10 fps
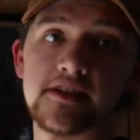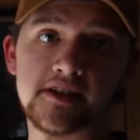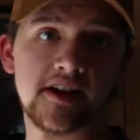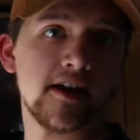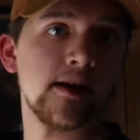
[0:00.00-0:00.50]
the
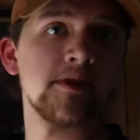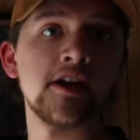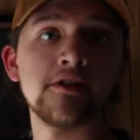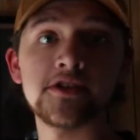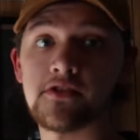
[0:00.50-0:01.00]

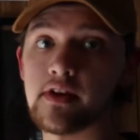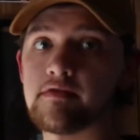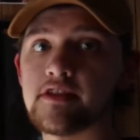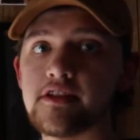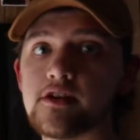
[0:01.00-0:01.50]
denominators of
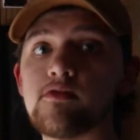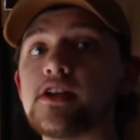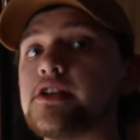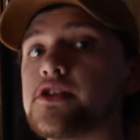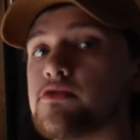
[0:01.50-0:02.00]
everything we
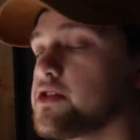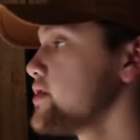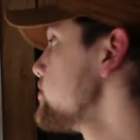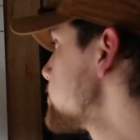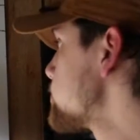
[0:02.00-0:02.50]
need to
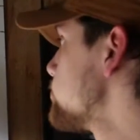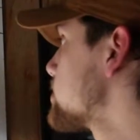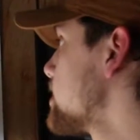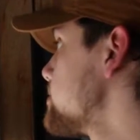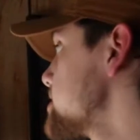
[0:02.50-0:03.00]
reduce to a
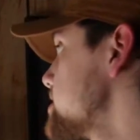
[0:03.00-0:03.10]
common